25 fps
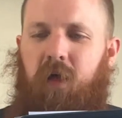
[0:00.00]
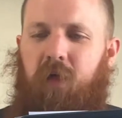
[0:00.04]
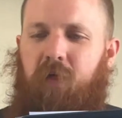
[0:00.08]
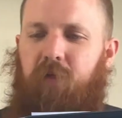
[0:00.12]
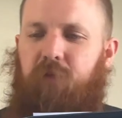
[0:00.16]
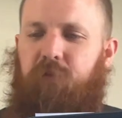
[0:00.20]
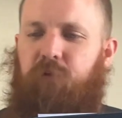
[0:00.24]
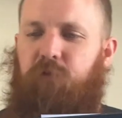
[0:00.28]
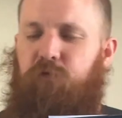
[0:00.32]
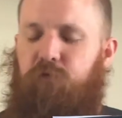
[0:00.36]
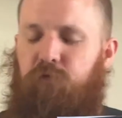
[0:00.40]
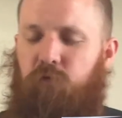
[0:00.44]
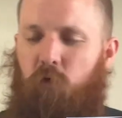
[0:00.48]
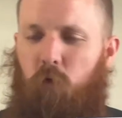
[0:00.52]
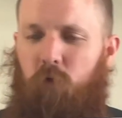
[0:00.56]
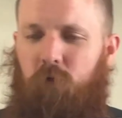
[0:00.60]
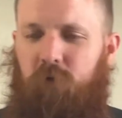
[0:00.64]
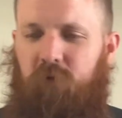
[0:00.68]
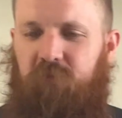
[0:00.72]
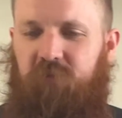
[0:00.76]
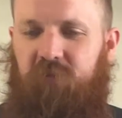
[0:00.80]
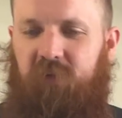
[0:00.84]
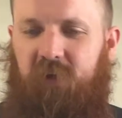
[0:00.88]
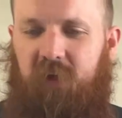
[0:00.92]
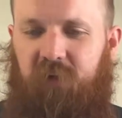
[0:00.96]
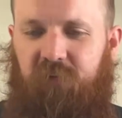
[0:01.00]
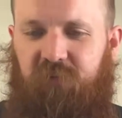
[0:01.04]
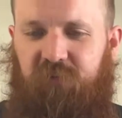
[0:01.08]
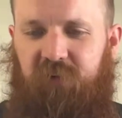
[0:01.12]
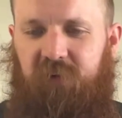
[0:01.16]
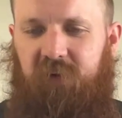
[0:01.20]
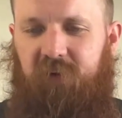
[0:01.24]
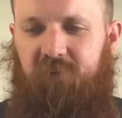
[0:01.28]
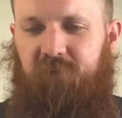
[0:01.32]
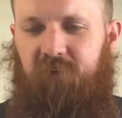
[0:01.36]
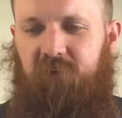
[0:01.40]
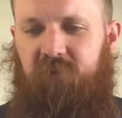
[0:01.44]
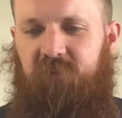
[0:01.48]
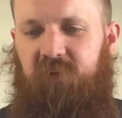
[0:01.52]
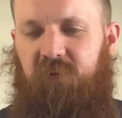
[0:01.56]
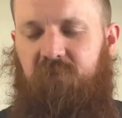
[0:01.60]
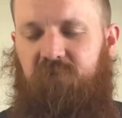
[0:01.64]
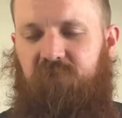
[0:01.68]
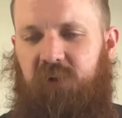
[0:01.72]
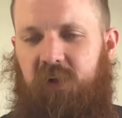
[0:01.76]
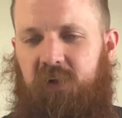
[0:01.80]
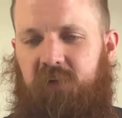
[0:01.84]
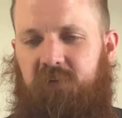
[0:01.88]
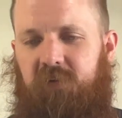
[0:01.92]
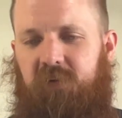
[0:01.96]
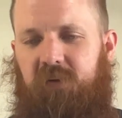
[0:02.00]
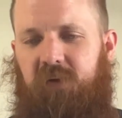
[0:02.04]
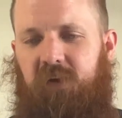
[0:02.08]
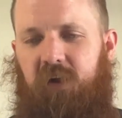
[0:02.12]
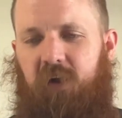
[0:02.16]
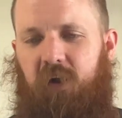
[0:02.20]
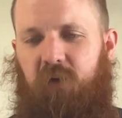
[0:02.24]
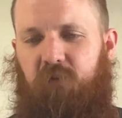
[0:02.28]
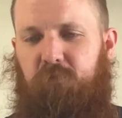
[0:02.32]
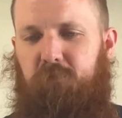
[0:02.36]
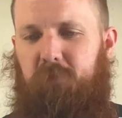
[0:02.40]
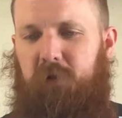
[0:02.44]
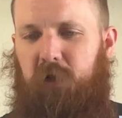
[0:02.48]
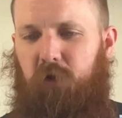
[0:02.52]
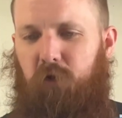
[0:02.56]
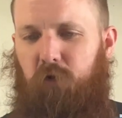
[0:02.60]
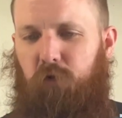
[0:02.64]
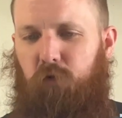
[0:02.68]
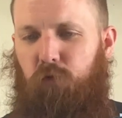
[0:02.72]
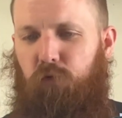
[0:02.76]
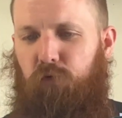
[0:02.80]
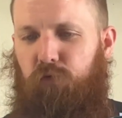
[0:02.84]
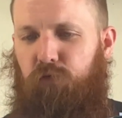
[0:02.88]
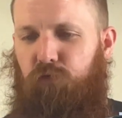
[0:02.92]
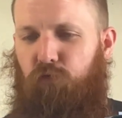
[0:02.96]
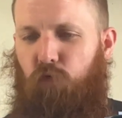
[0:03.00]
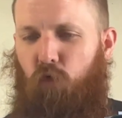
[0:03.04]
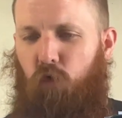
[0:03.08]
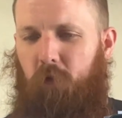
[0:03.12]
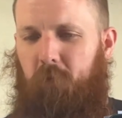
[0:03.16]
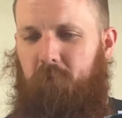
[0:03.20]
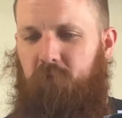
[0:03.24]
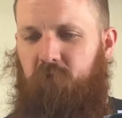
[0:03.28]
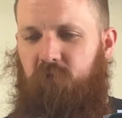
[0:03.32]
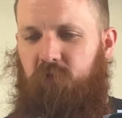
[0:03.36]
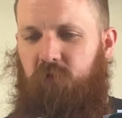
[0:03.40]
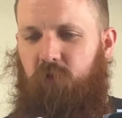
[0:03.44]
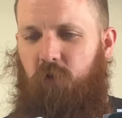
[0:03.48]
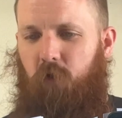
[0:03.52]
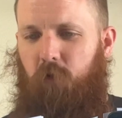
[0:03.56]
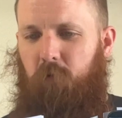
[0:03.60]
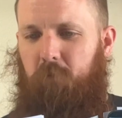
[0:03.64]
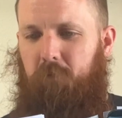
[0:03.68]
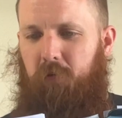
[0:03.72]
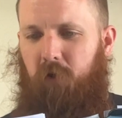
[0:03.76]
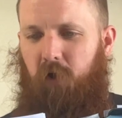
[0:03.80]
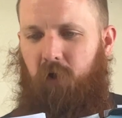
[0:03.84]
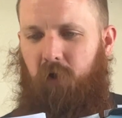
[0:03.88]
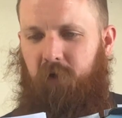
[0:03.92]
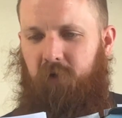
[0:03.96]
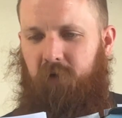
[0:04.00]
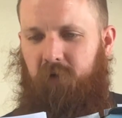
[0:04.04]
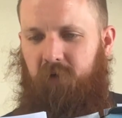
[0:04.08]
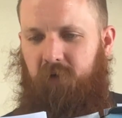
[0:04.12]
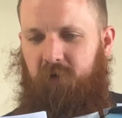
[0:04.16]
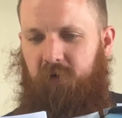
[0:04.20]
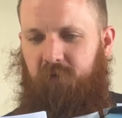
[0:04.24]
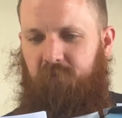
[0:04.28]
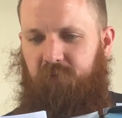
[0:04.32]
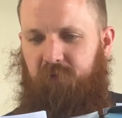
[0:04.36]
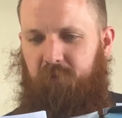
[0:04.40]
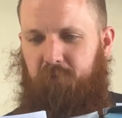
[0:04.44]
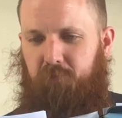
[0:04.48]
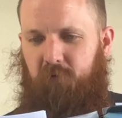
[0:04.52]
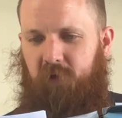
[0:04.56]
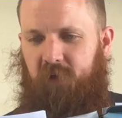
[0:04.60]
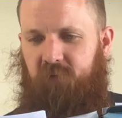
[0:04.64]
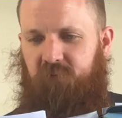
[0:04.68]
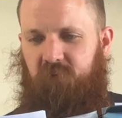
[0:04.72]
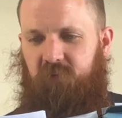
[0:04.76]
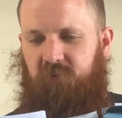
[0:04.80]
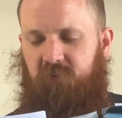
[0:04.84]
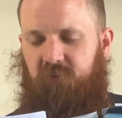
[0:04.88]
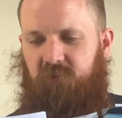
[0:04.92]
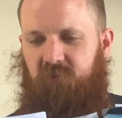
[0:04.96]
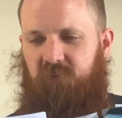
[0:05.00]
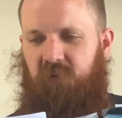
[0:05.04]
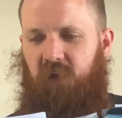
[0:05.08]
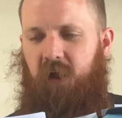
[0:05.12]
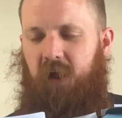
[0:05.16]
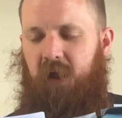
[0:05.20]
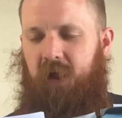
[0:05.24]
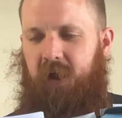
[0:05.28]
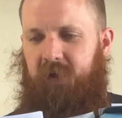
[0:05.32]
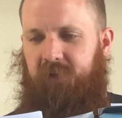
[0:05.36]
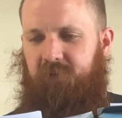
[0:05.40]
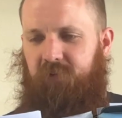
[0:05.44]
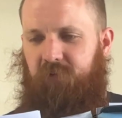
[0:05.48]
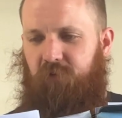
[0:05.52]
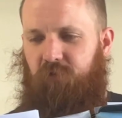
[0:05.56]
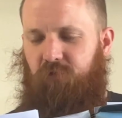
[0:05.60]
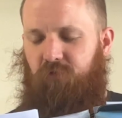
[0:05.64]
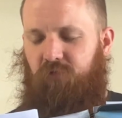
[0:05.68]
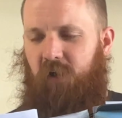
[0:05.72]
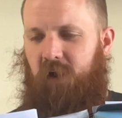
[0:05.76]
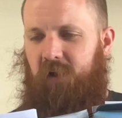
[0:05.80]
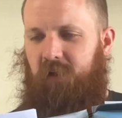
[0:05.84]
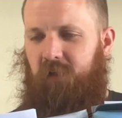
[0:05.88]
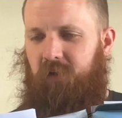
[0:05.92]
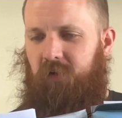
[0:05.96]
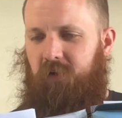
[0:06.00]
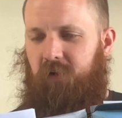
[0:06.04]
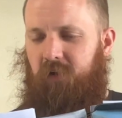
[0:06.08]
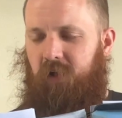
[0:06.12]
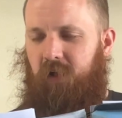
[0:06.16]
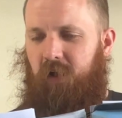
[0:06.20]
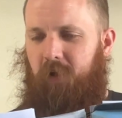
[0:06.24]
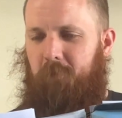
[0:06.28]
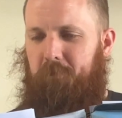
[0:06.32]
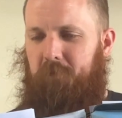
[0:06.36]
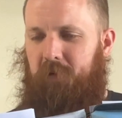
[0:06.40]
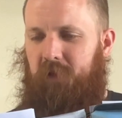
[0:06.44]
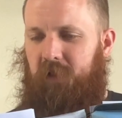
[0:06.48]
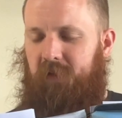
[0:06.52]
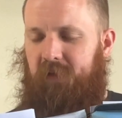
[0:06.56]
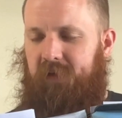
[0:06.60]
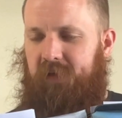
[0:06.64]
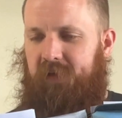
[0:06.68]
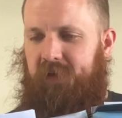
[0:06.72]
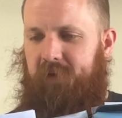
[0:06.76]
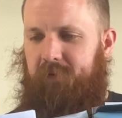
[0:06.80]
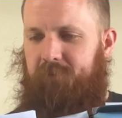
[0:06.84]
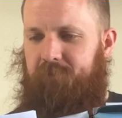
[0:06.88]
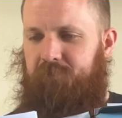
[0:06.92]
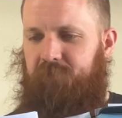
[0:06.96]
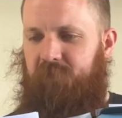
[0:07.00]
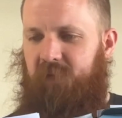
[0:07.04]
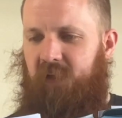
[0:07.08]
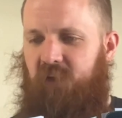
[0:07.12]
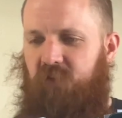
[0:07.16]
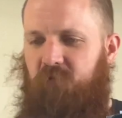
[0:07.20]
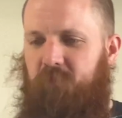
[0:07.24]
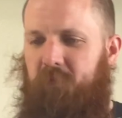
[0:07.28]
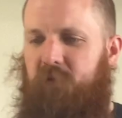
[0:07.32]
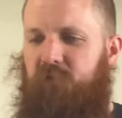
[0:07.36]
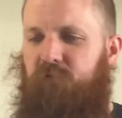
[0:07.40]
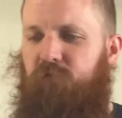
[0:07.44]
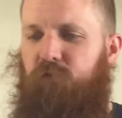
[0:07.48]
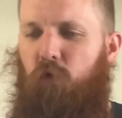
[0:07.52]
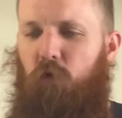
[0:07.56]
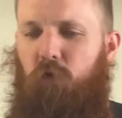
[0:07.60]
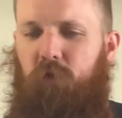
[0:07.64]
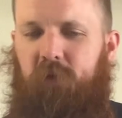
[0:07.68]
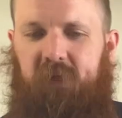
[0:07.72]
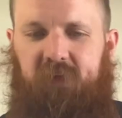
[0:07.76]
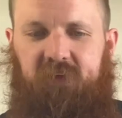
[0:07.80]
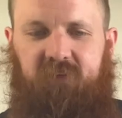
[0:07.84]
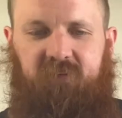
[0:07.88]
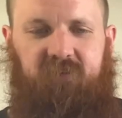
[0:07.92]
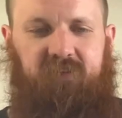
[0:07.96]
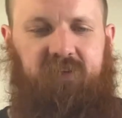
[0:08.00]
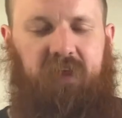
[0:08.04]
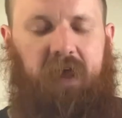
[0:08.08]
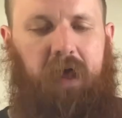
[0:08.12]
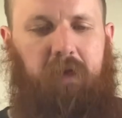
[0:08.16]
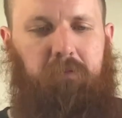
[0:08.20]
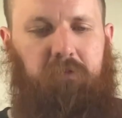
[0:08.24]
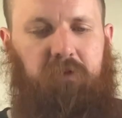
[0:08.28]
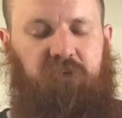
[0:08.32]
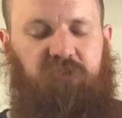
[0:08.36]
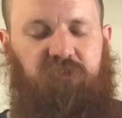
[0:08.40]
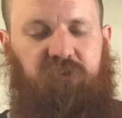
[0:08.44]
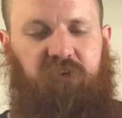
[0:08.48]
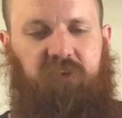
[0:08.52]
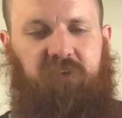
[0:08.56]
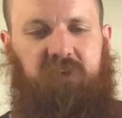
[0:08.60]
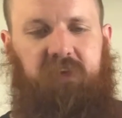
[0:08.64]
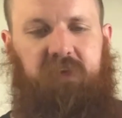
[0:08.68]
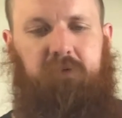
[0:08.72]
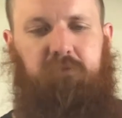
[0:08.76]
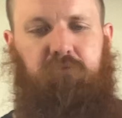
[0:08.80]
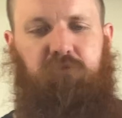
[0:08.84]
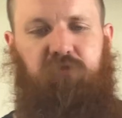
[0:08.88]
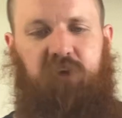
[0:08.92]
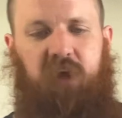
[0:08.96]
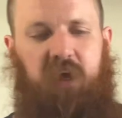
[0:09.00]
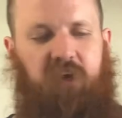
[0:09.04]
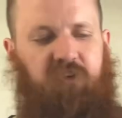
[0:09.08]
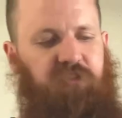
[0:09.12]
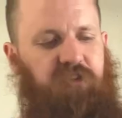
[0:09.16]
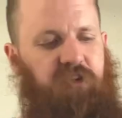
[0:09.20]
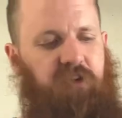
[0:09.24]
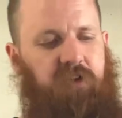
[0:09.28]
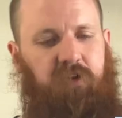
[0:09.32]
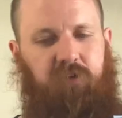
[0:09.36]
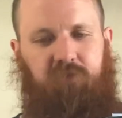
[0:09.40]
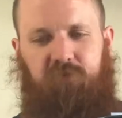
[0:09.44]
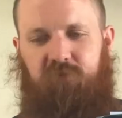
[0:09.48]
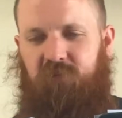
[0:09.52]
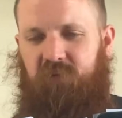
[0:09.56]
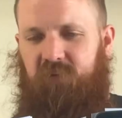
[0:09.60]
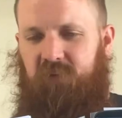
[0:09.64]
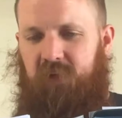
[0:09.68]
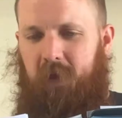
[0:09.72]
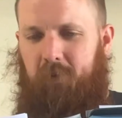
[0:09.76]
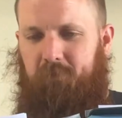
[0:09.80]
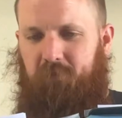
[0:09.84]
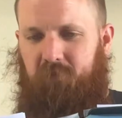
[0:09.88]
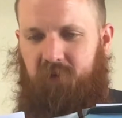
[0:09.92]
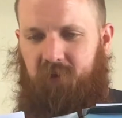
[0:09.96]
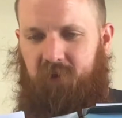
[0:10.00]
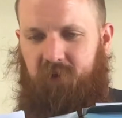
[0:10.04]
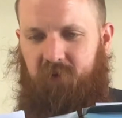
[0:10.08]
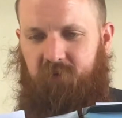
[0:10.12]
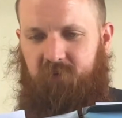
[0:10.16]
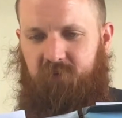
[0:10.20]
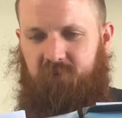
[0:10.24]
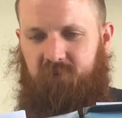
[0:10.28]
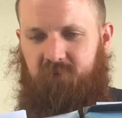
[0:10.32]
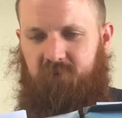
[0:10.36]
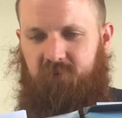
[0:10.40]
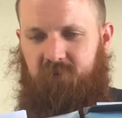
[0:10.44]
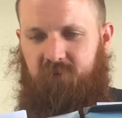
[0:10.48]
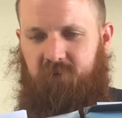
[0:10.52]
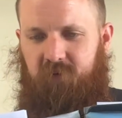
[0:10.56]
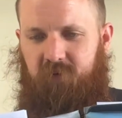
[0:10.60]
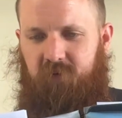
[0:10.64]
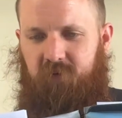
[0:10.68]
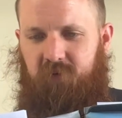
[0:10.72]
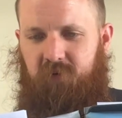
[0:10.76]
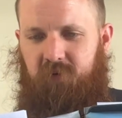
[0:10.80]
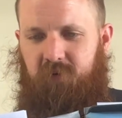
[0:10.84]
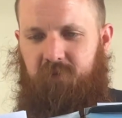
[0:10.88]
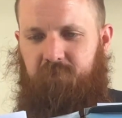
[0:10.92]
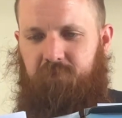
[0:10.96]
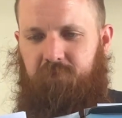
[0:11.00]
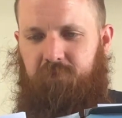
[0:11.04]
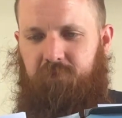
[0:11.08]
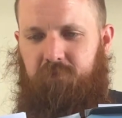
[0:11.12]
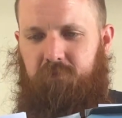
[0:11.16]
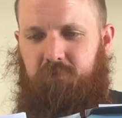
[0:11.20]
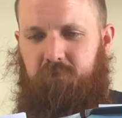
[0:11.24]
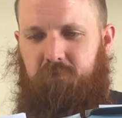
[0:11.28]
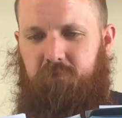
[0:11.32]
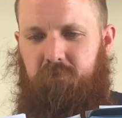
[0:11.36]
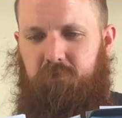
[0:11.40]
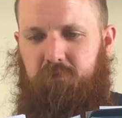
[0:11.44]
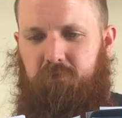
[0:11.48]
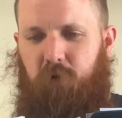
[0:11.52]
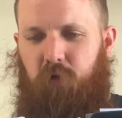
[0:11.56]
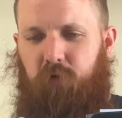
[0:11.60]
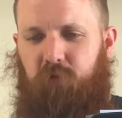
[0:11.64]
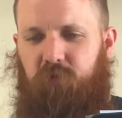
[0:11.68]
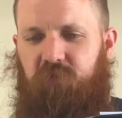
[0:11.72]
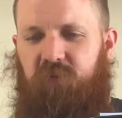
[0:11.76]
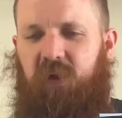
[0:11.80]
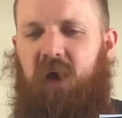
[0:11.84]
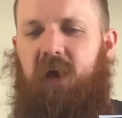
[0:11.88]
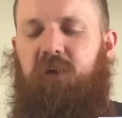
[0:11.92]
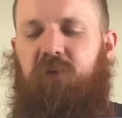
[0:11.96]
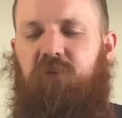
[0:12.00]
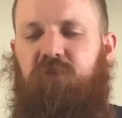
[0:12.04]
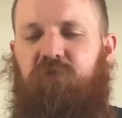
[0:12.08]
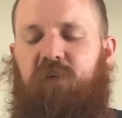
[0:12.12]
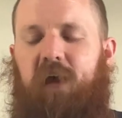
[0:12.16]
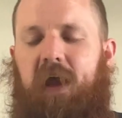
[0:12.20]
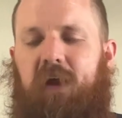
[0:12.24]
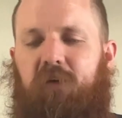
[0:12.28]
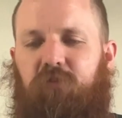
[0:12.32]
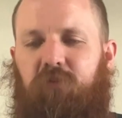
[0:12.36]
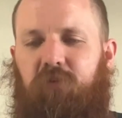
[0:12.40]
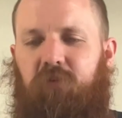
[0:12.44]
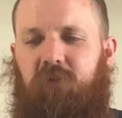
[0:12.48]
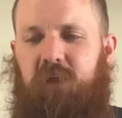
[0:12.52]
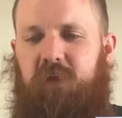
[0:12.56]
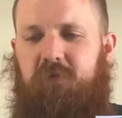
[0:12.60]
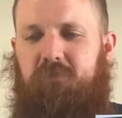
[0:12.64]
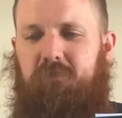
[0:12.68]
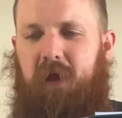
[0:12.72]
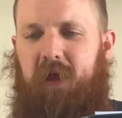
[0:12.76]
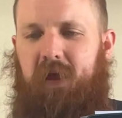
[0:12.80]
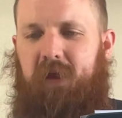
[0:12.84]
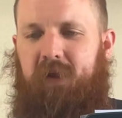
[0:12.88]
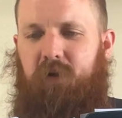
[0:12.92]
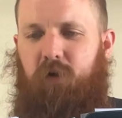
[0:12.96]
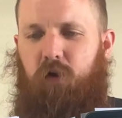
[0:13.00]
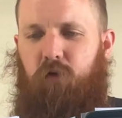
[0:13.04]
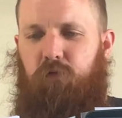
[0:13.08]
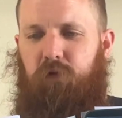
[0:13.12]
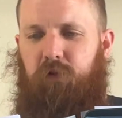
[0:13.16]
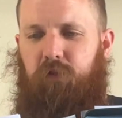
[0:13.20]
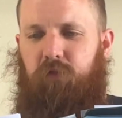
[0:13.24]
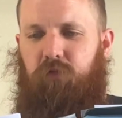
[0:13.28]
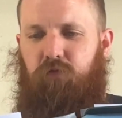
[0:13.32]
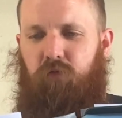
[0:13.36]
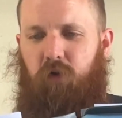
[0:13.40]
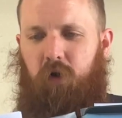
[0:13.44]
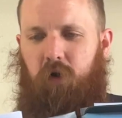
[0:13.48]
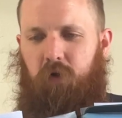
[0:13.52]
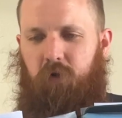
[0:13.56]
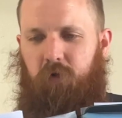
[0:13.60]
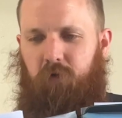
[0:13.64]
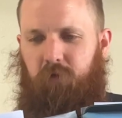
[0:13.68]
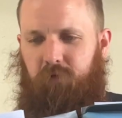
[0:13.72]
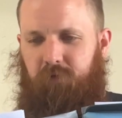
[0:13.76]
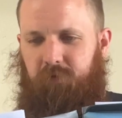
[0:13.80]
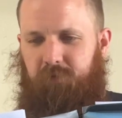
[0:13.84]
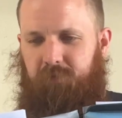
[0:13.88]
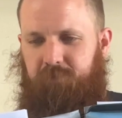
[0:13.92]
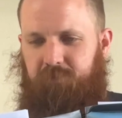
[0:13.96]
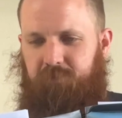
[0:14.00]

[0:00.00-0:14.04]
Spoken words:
The full discussion of the subject of miracles forms no part of the present design. Their credibility has been fully established, and the objection of skeptics most satisfactorily met and overthrown